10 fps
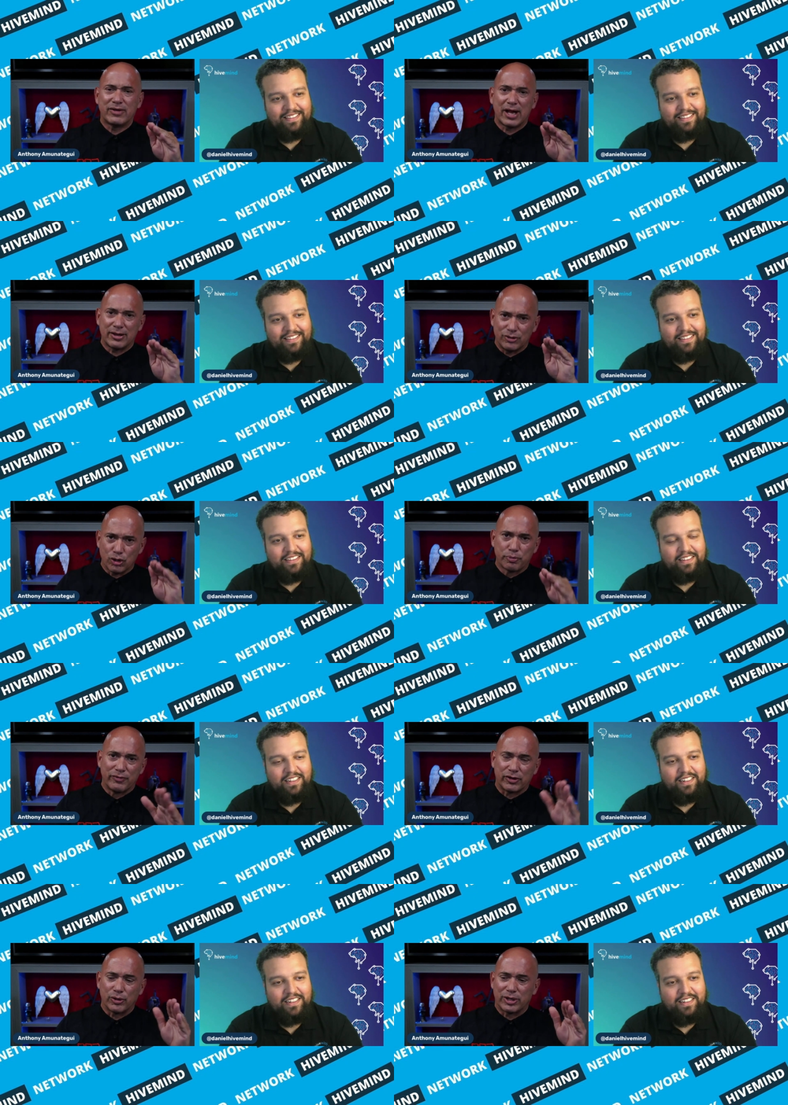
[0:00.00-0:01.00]
Speaker 1: got your
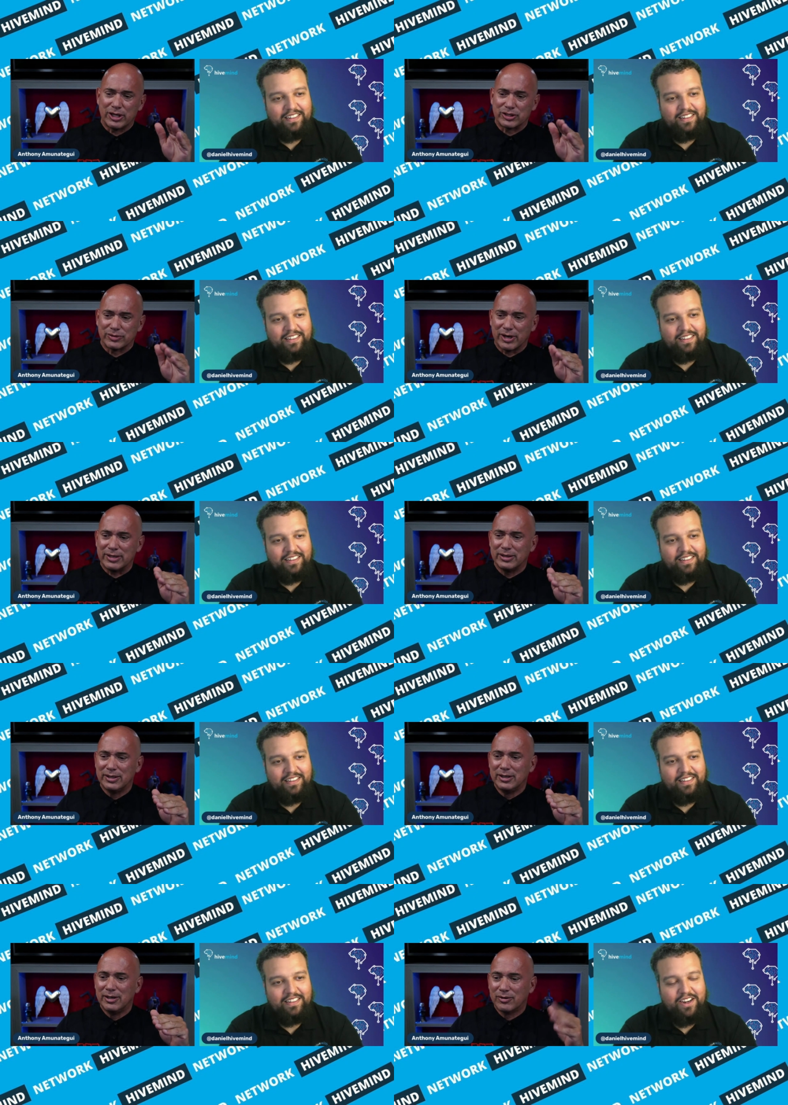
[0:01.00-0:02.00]
perfect location, right?
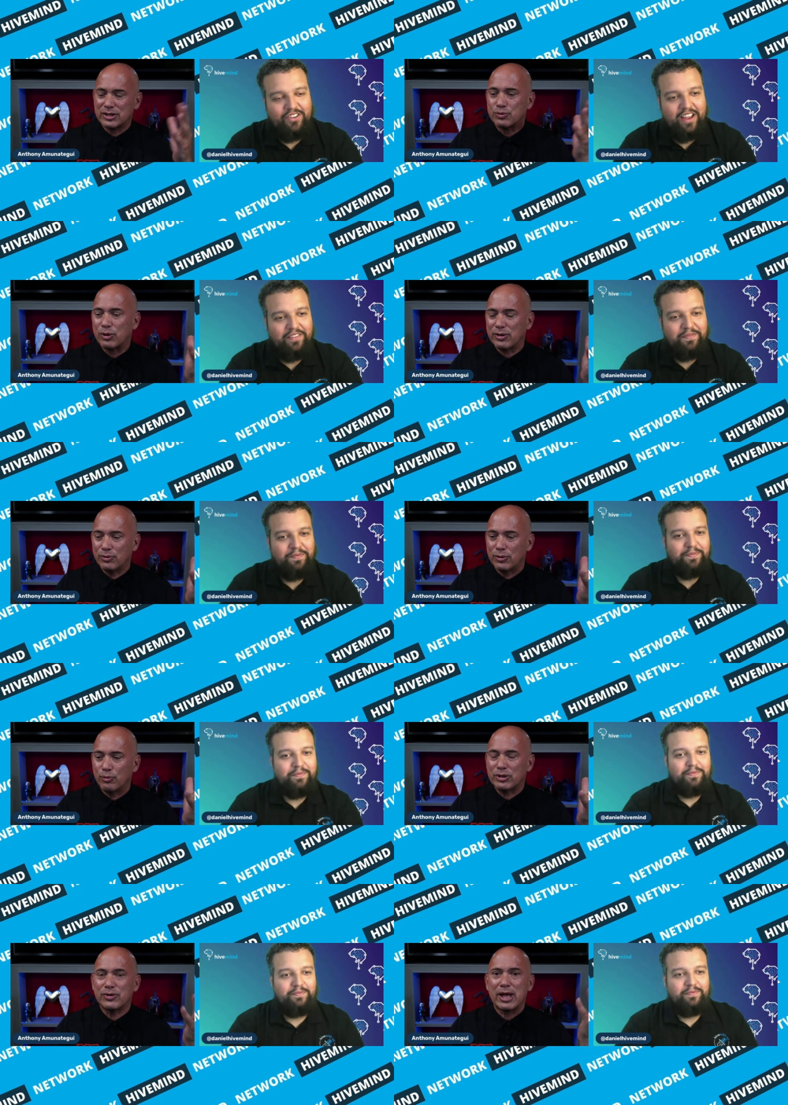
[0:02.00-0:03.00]
Because okay. what,
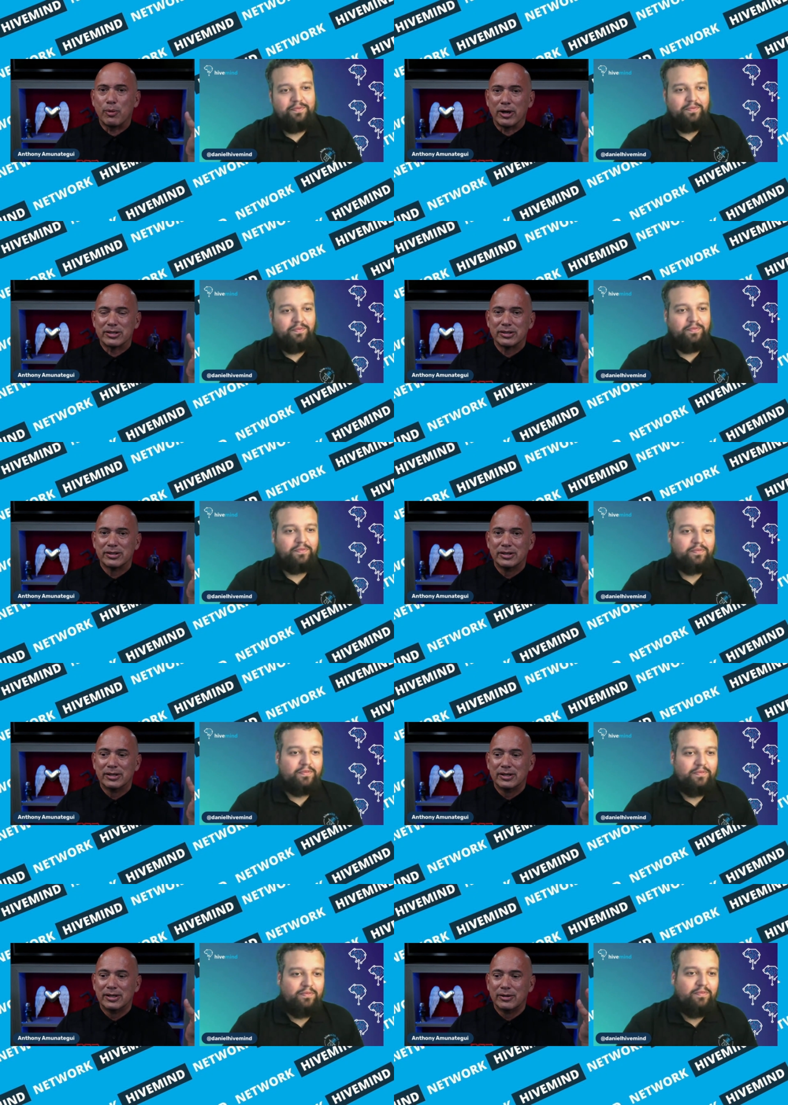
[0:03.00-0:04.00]
what do they want?
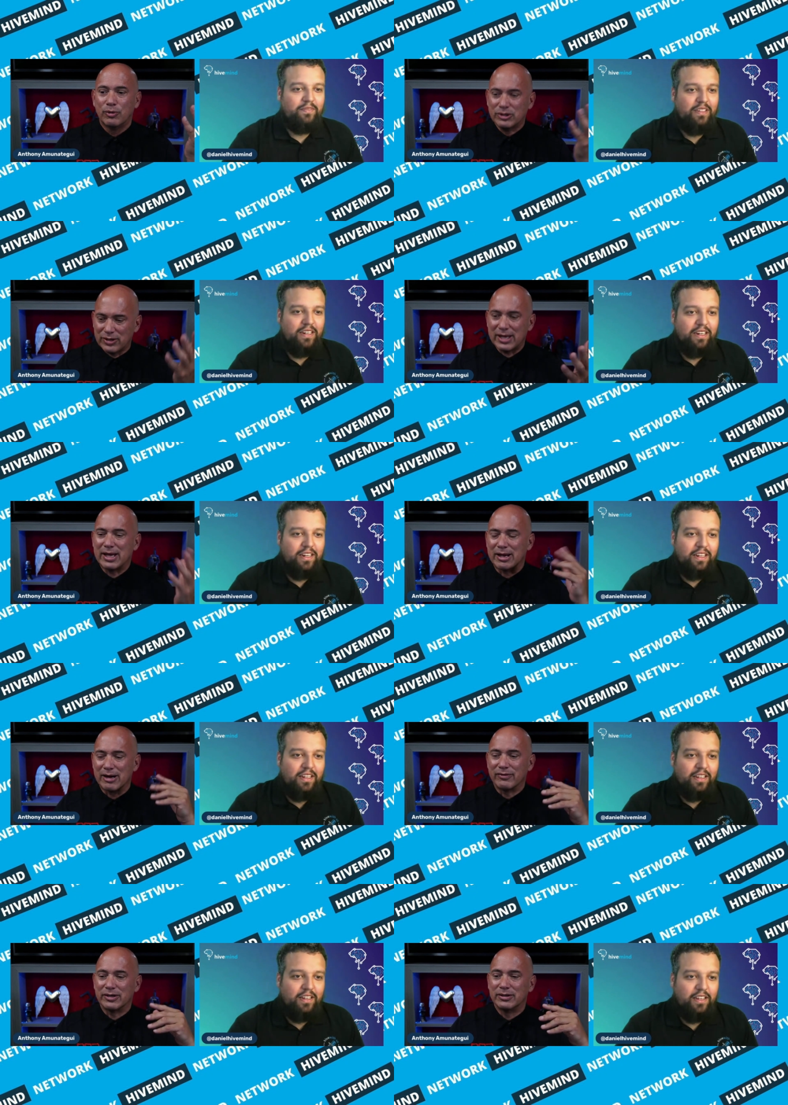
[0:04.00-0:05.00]
What do they get out
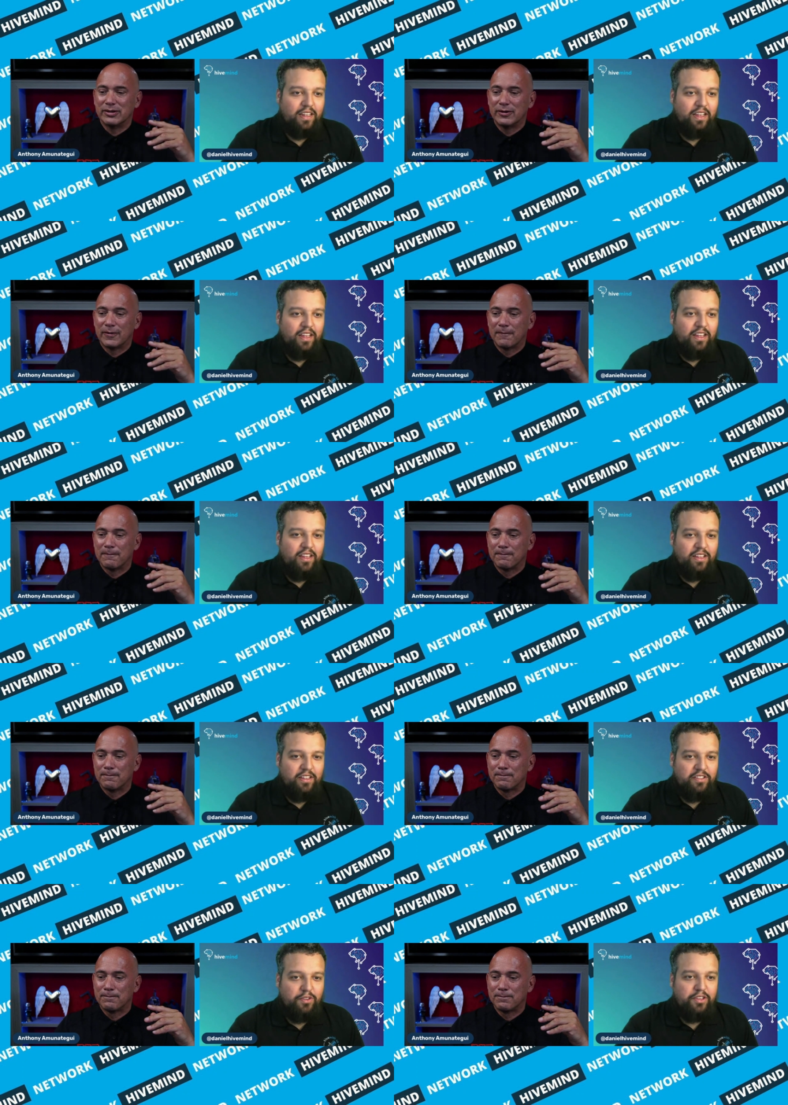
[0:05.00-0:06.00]
of it?
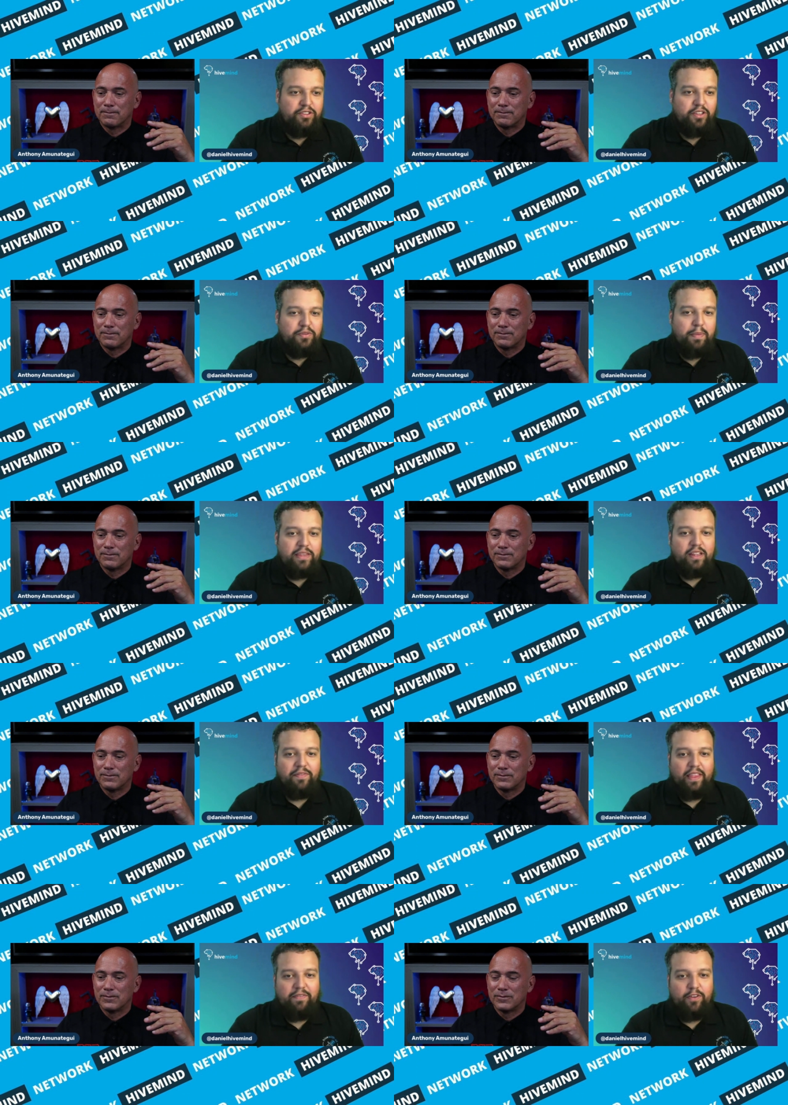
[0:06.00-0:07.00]
Speaker 2: so this this would be based
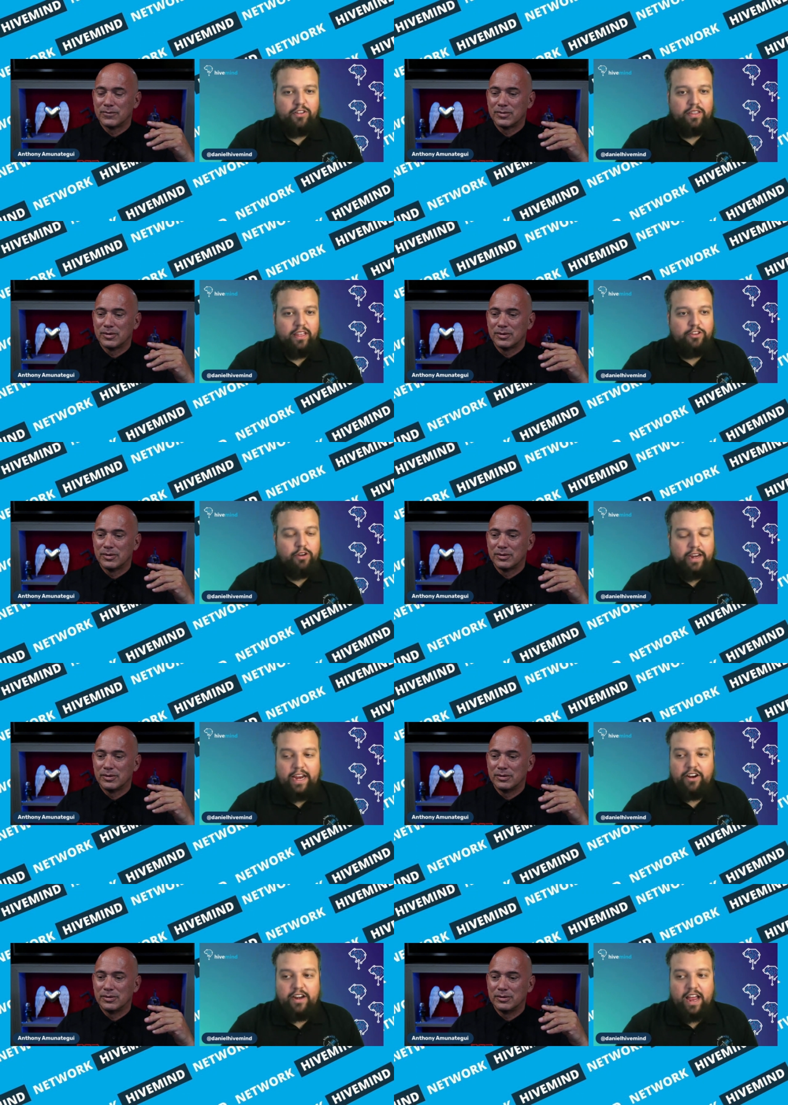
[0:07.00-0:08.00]
off like foot, a trade
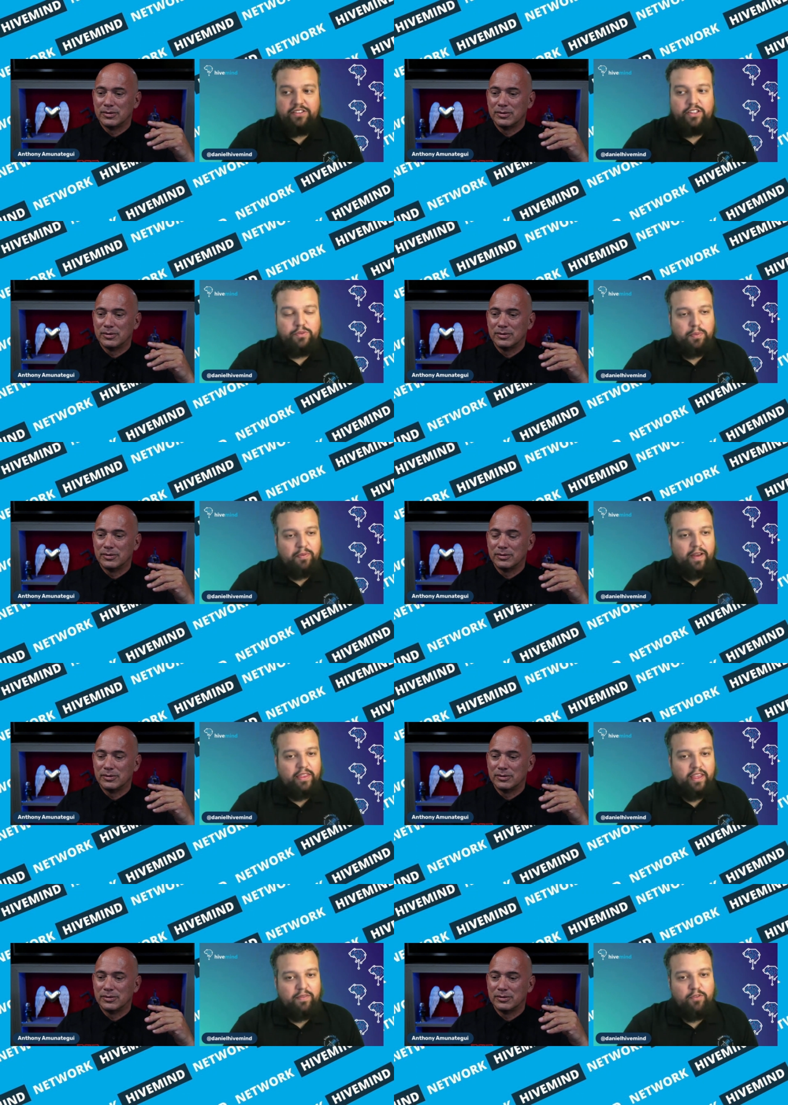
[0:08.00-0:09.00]
area analysis would
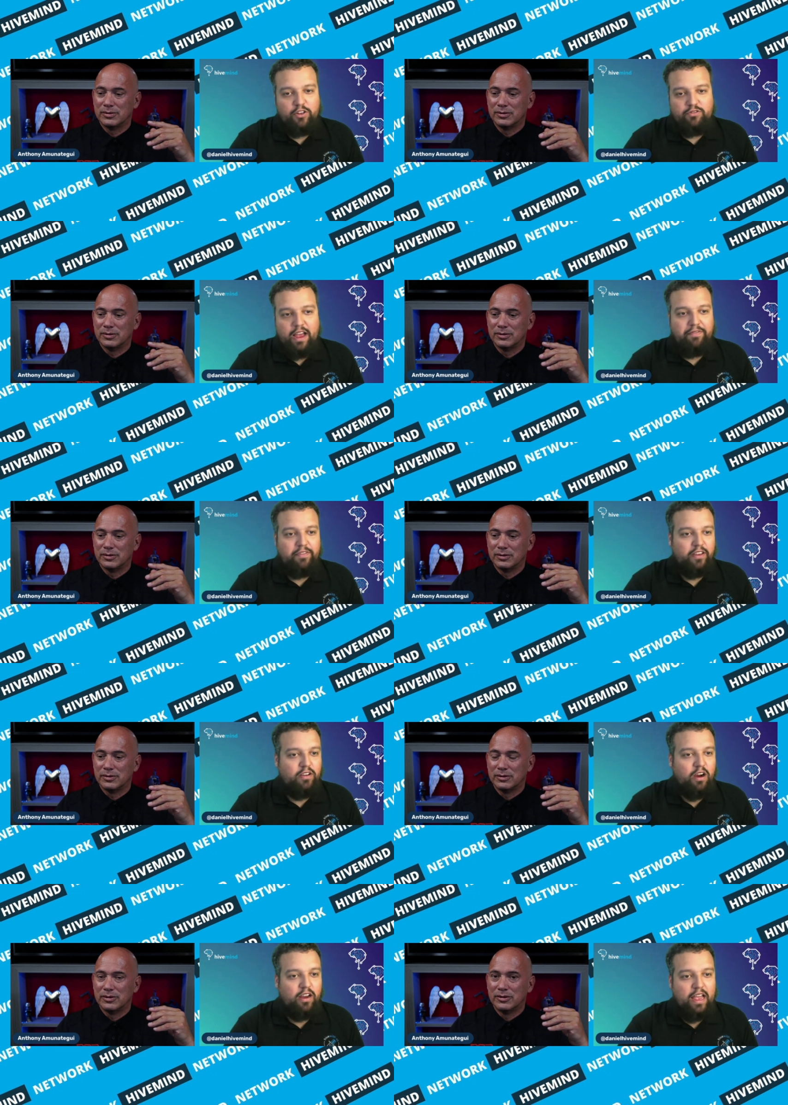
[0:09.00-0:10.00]
provide like foot
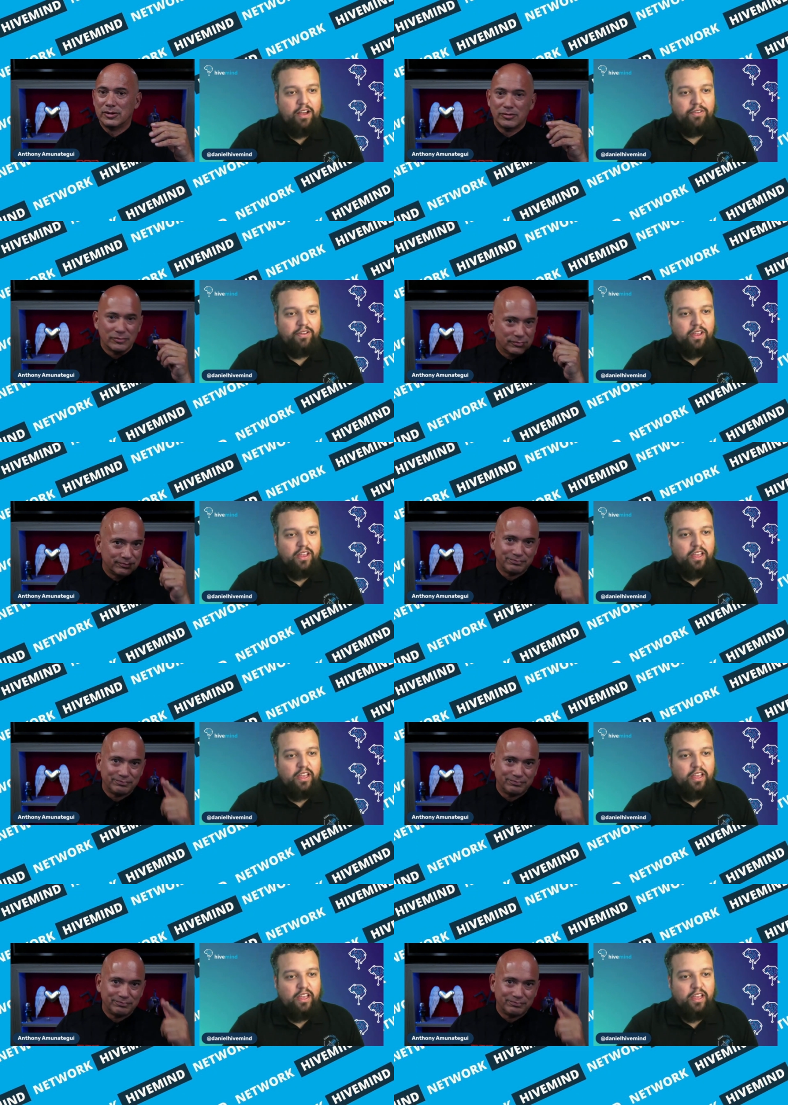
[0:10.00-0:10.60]
traffic, car count.